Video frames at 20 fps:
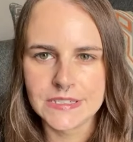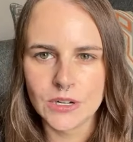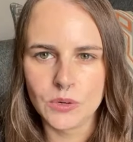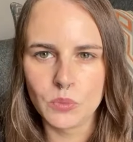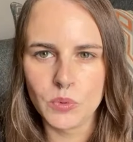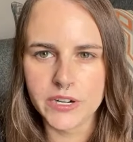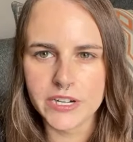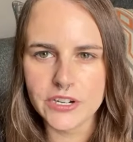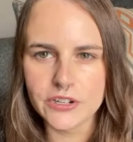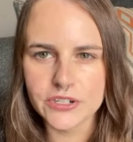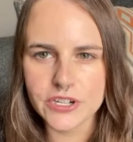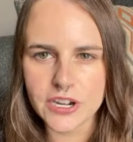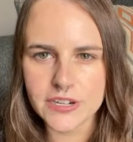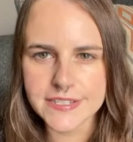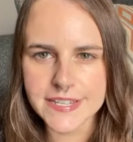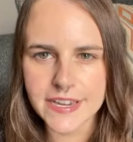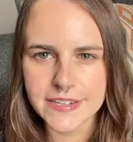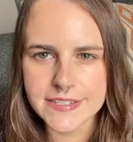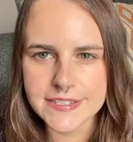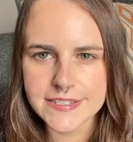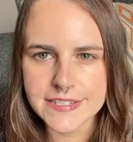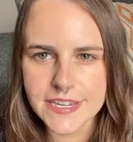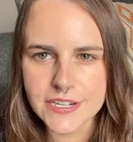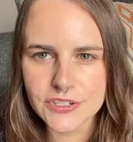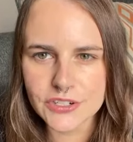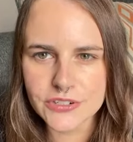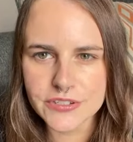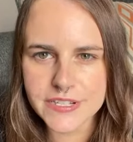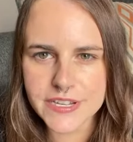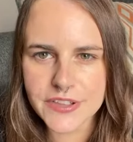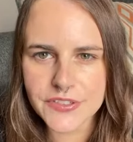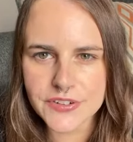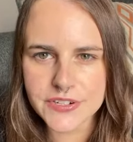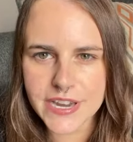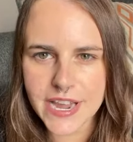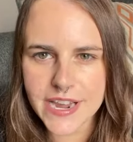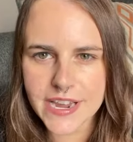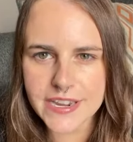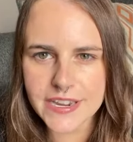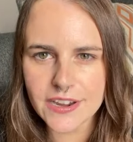one of your dogs had a seizure the other
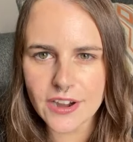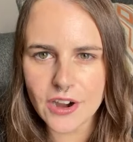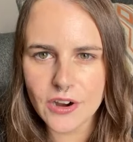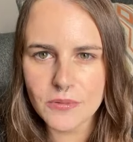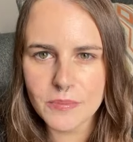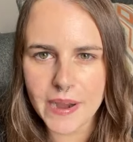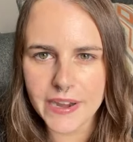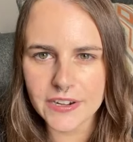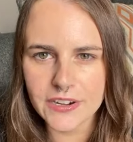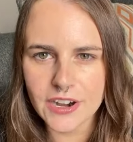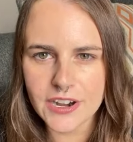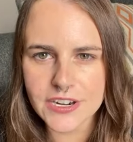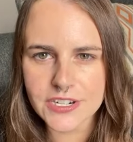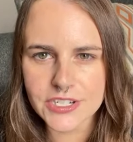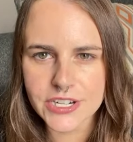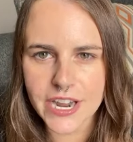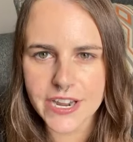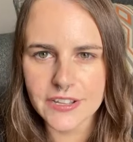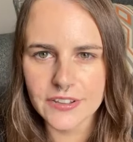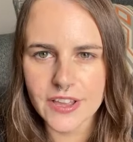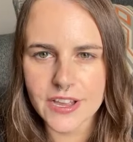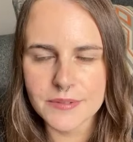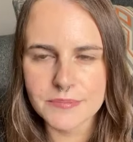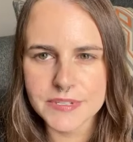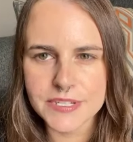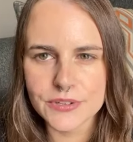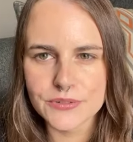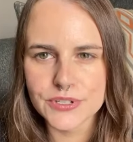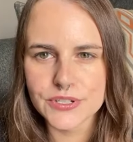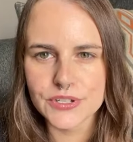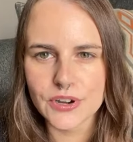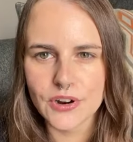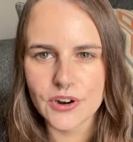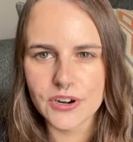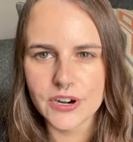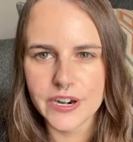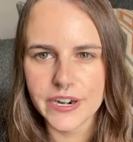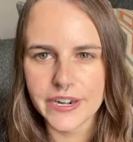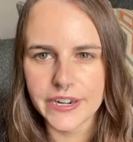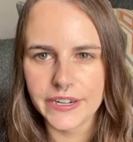day. Oh my gosh, Kayla, I'm so
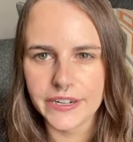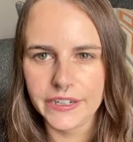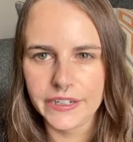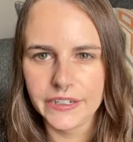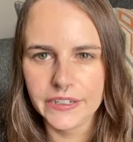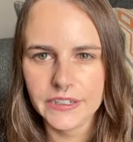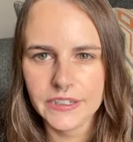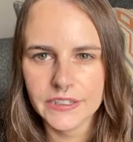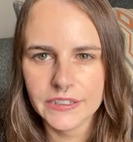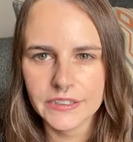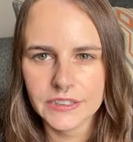sorry.